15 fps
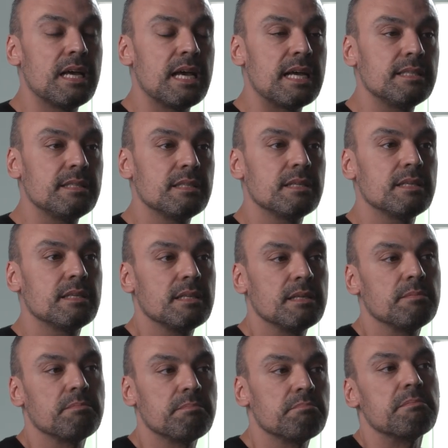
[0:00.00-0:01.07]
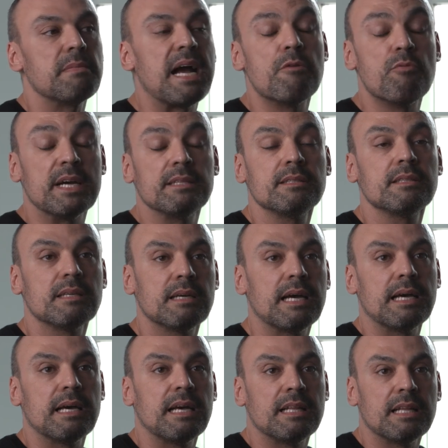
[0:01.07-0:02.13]
And I went,
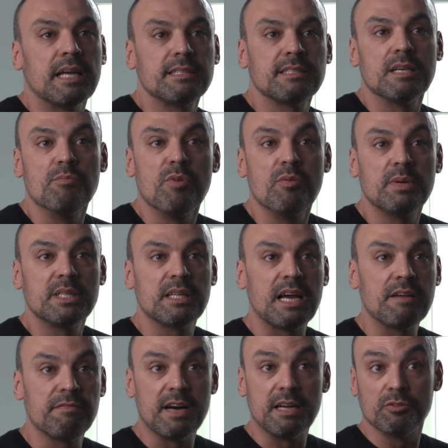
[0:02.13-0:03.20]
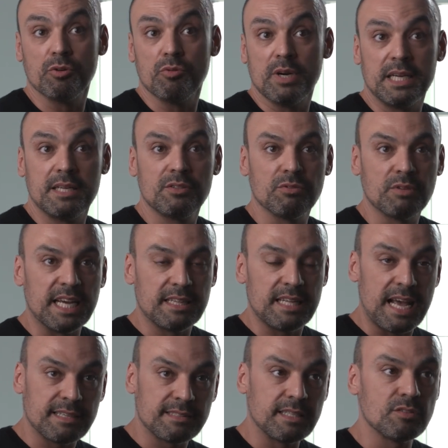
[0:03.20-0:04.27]
at some moment, I found a way to get
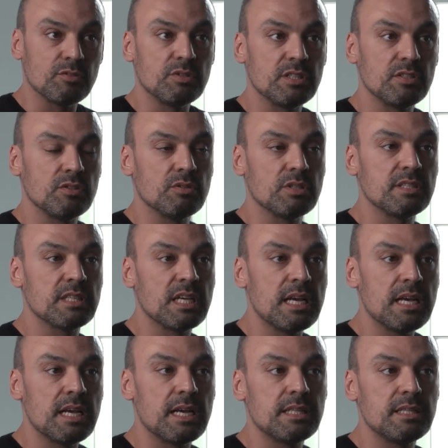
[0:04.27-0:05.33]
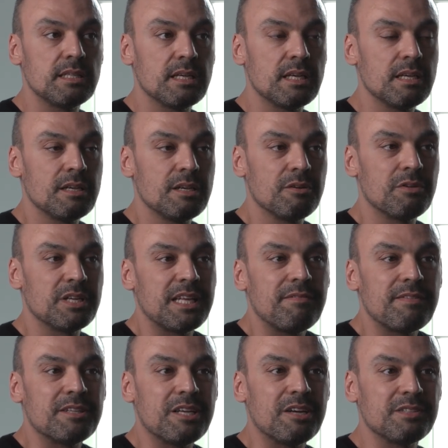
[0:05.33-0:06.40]
access to these students. And what I
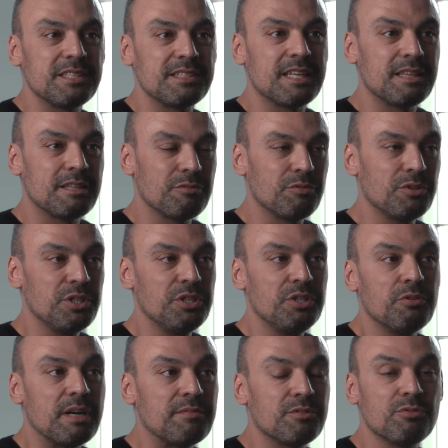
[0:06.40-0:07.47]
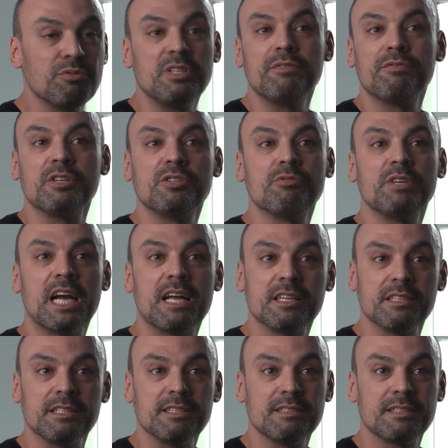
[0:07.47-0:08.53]
found out is that you have two different
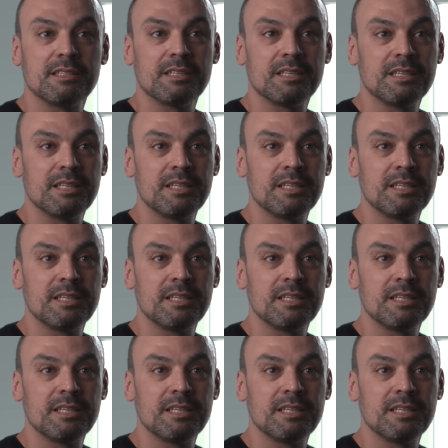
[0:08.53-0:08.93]
realities